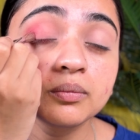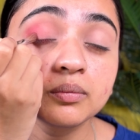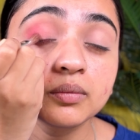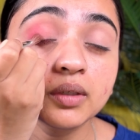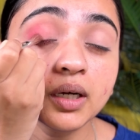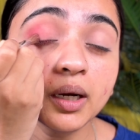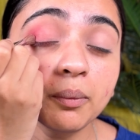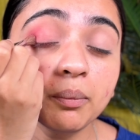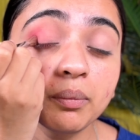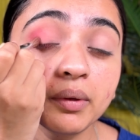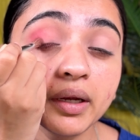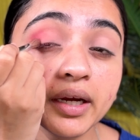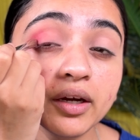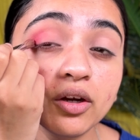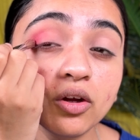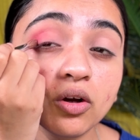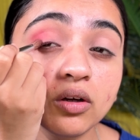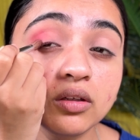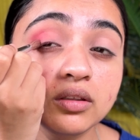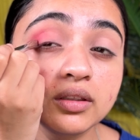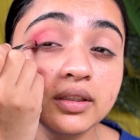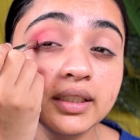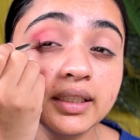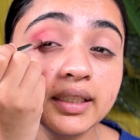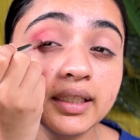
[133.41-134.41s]
applied
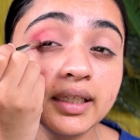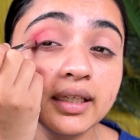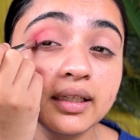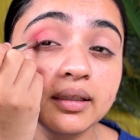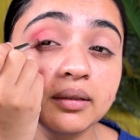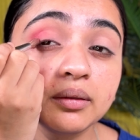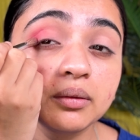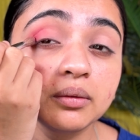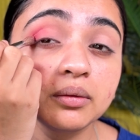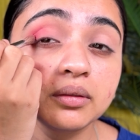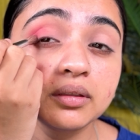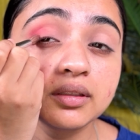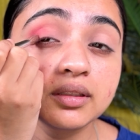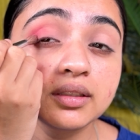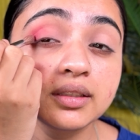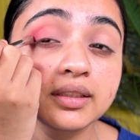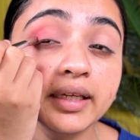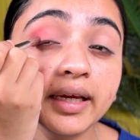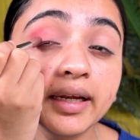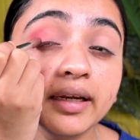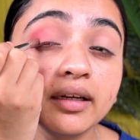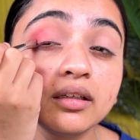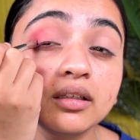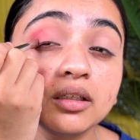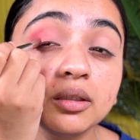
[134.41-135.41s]
on the
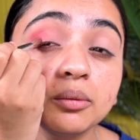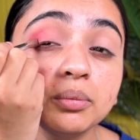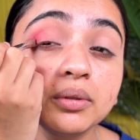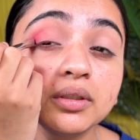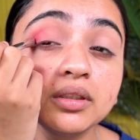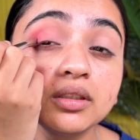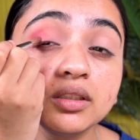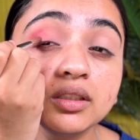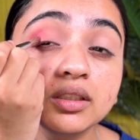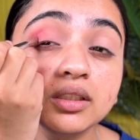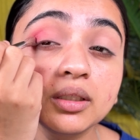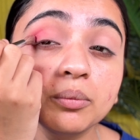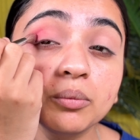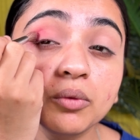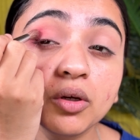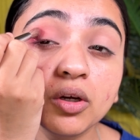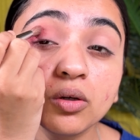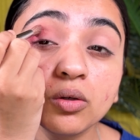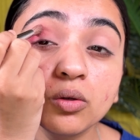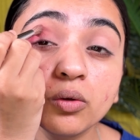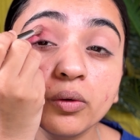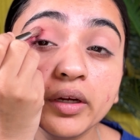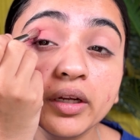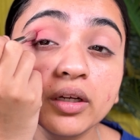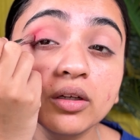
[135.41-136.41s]
center, but this I'm not
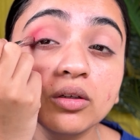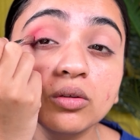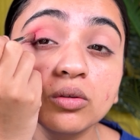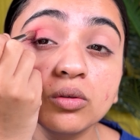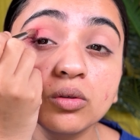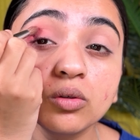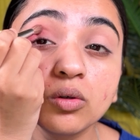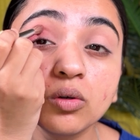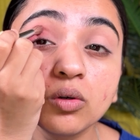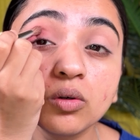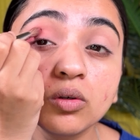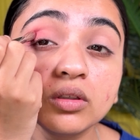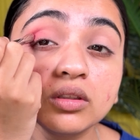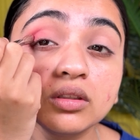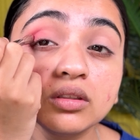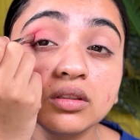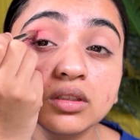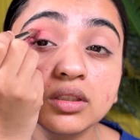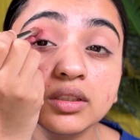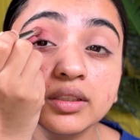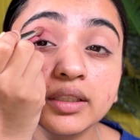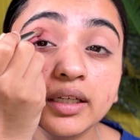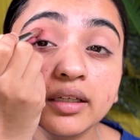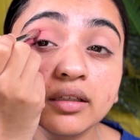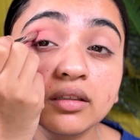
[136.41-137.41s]
going to go in the
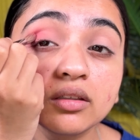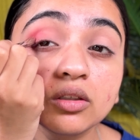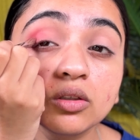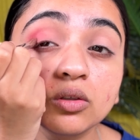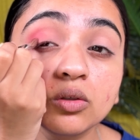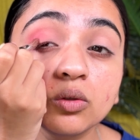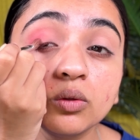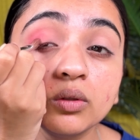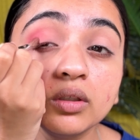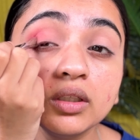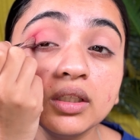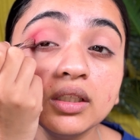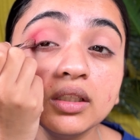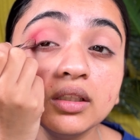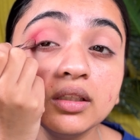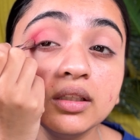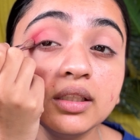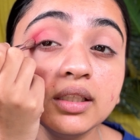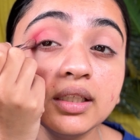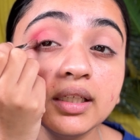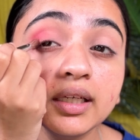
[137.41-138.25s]
center, only in the